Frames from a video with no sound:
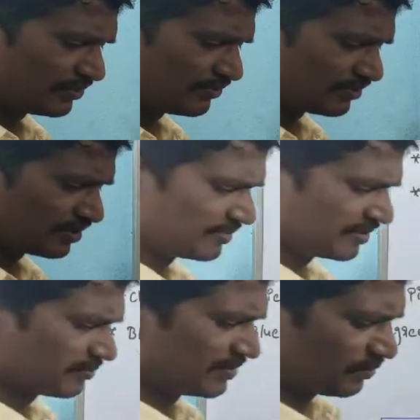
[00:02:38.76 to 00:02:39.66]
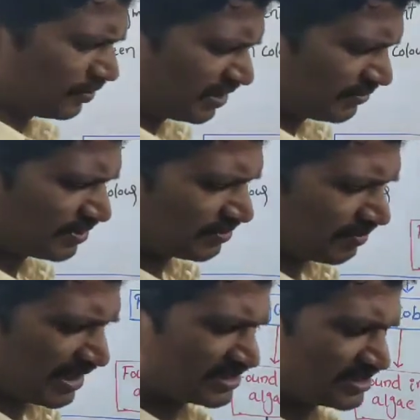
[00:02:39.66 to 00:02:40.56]
the universal pigment. Whatever the
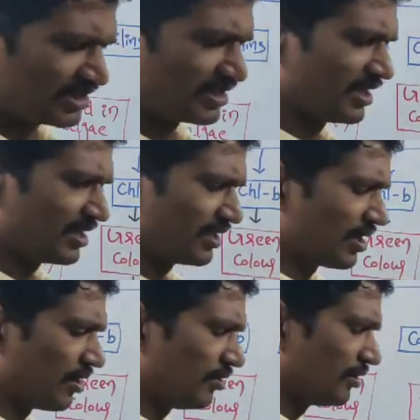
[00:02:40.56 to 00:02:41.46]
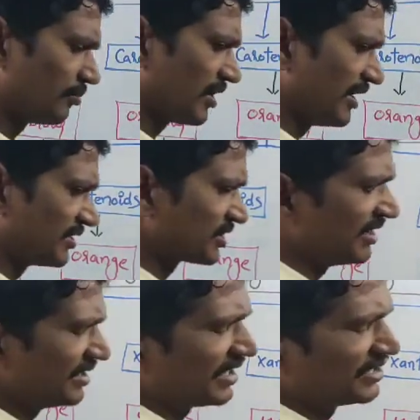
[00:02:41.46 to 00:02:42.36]
plants are there, in all the plants
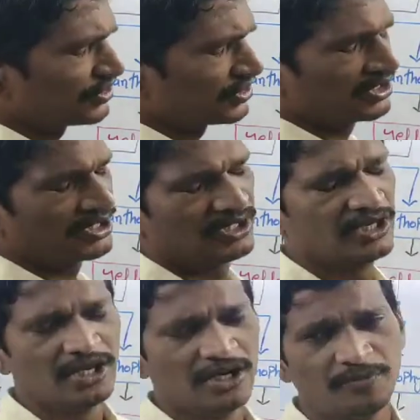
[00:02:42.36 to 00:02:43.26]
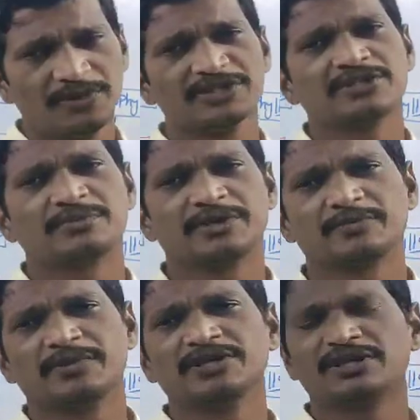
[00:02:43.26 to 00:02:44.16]
contains the major
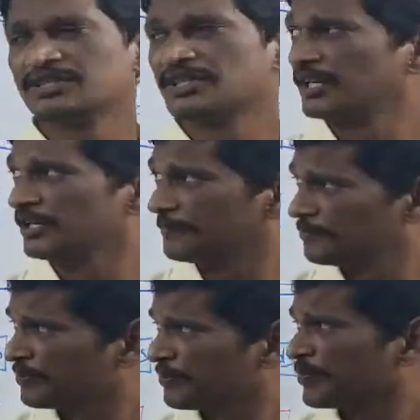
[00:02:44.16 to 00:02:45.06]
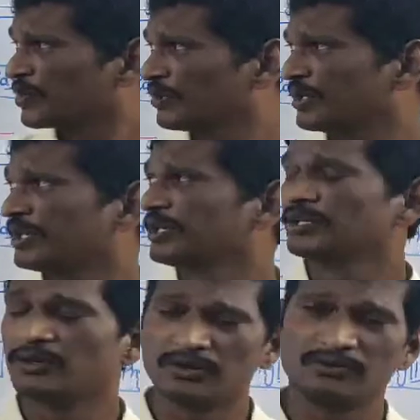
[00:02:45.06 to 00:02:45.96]
pigment is the
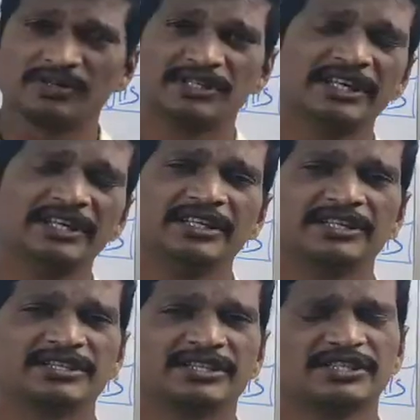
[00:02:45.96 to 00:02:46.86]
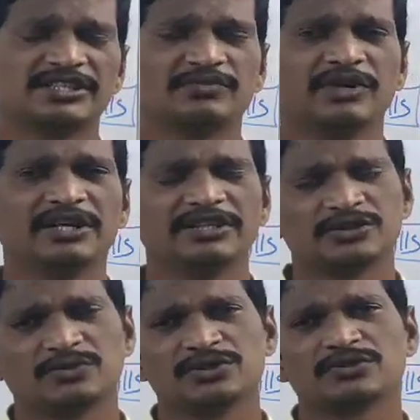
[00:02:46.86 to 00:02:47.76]
chlorophyll A. That's the reason why
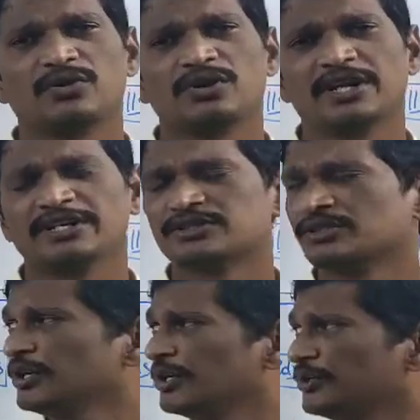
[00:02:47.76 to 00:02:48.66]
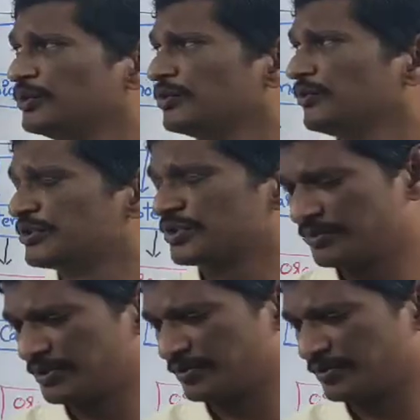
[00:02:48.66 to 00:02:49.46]
this one is called as universal